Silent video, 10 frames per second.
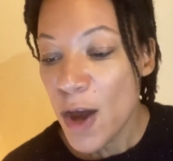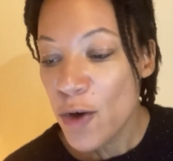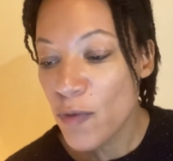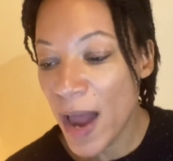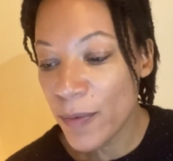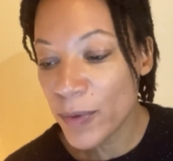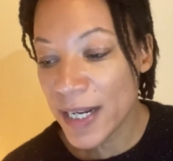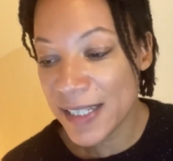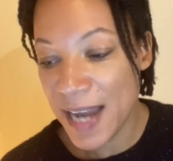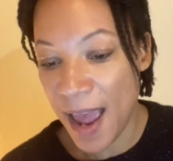Round
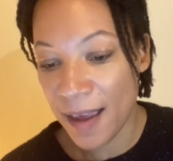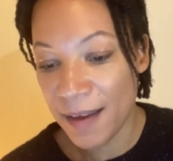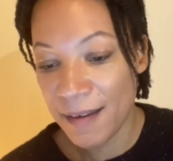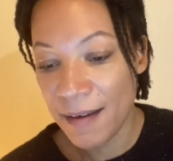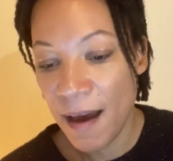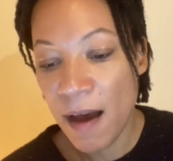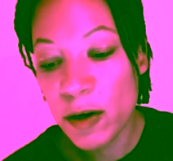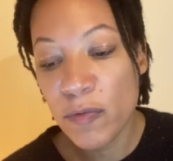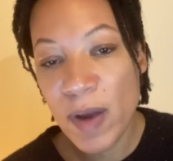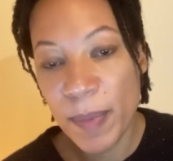its neck hung a
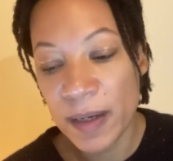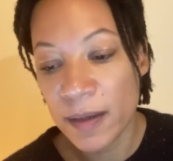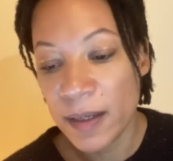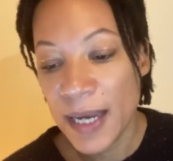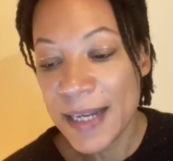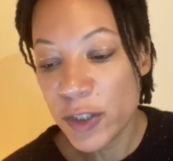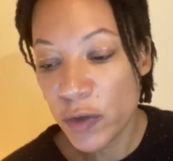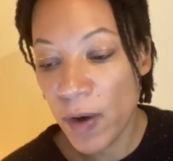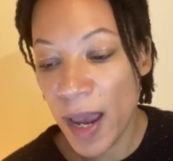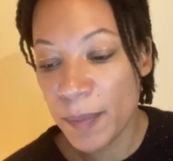ribbon
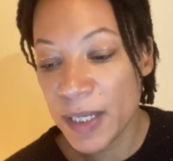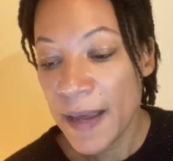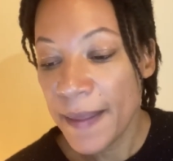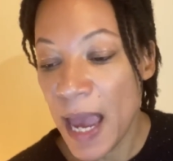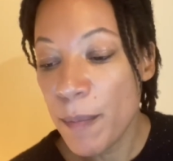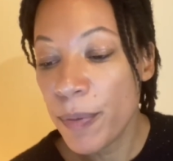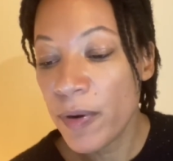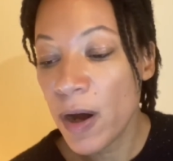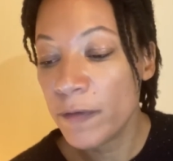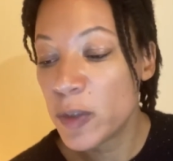inscribed, The Emperor
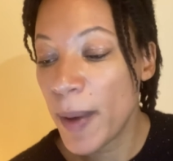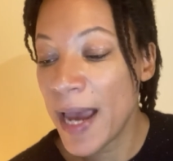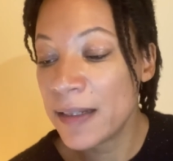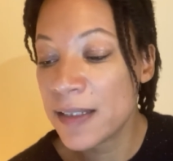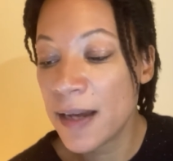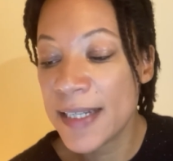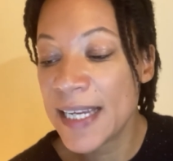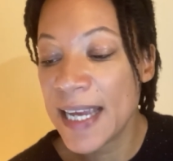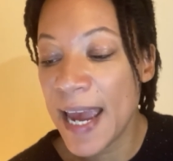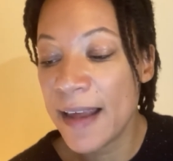of Japan's
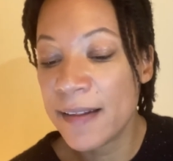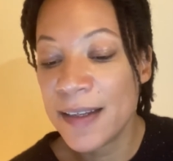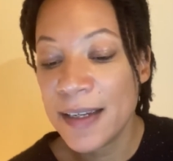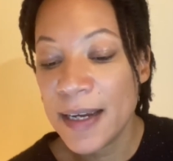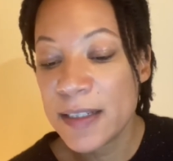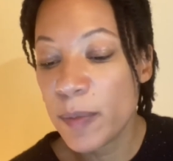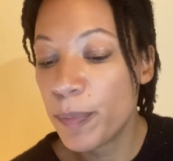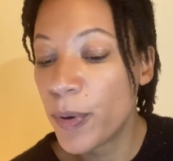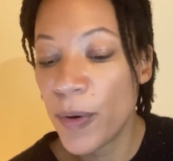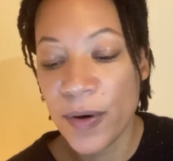nightingale is a
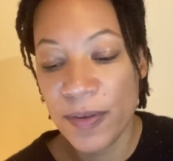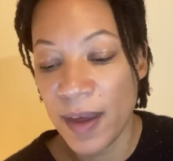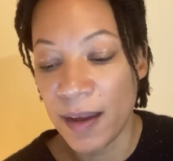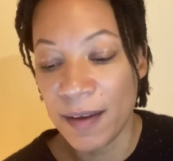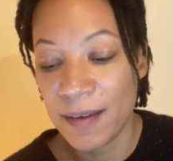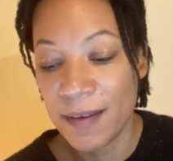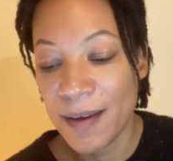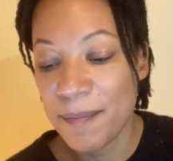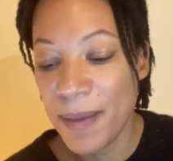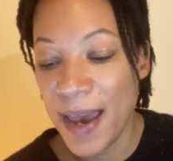poor thing
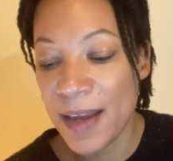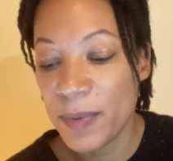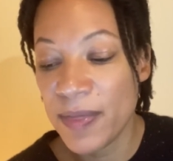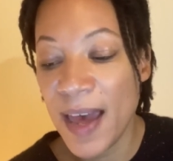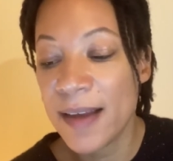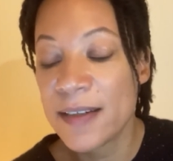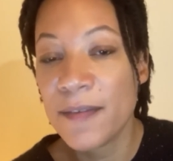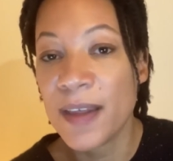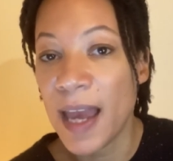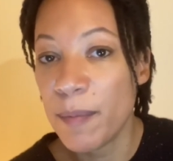compared with that of
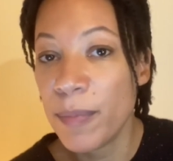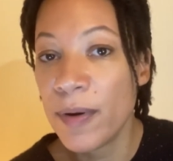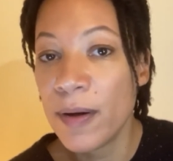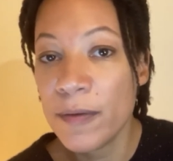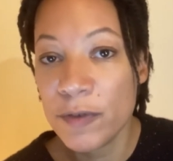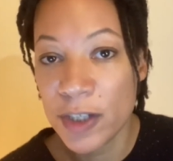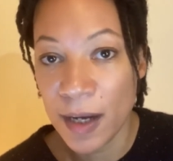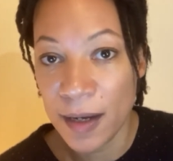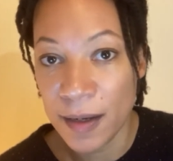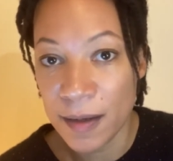the Emperor of
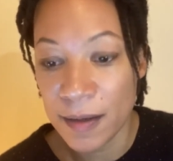China.